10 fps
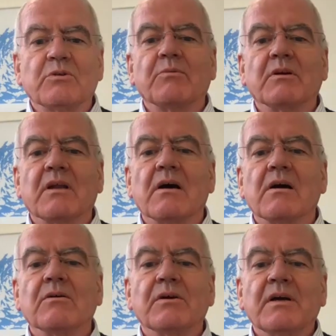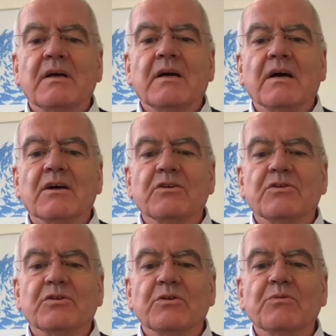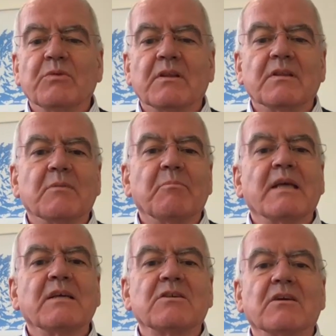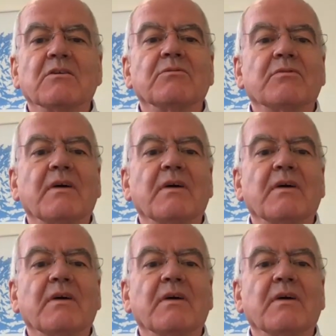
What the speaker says: will now do with the blessing of